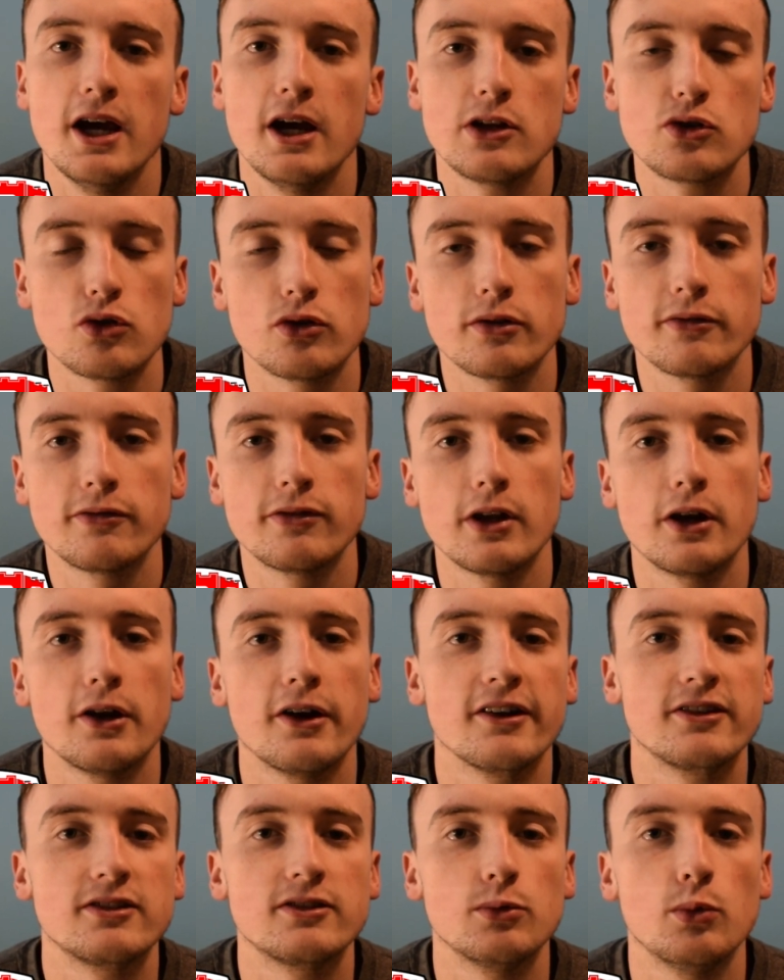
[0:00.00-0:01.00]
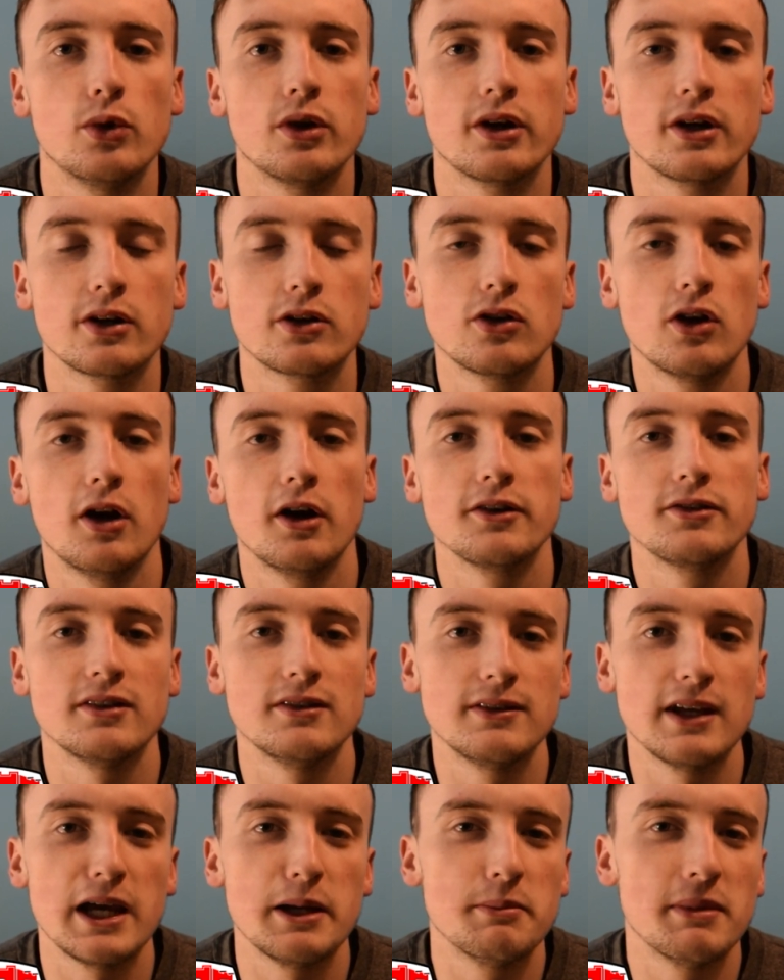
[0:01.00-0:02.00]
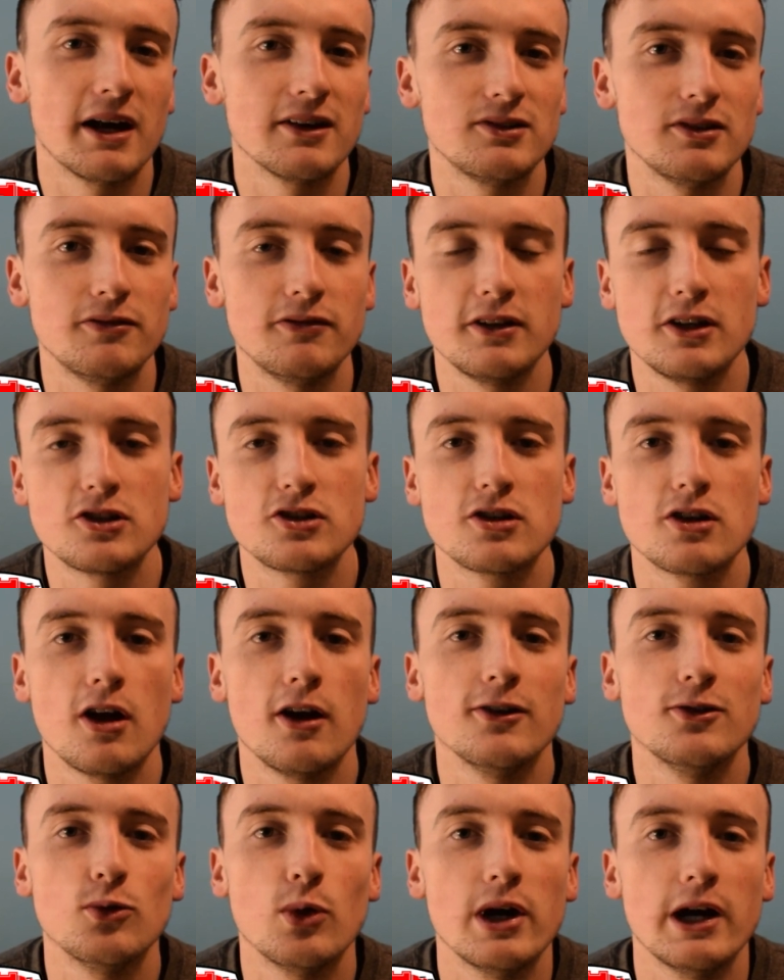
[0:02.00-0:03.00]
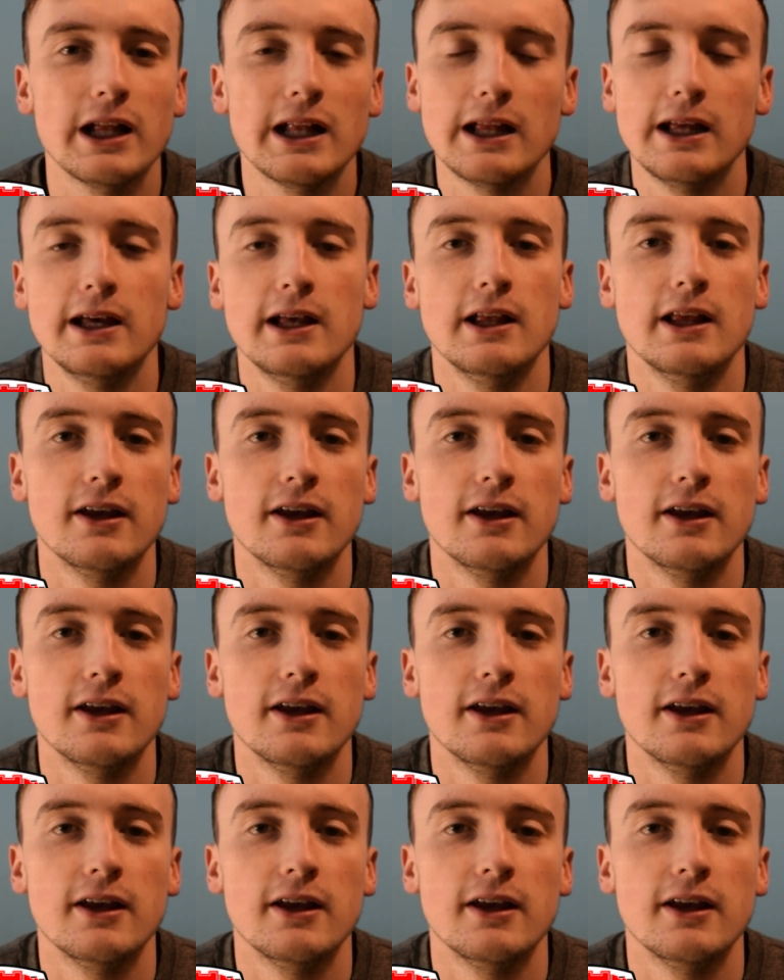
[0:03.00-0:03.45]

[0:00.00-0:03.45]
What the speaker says: Jordan Flores swung it across and Dane Massey finished it off well,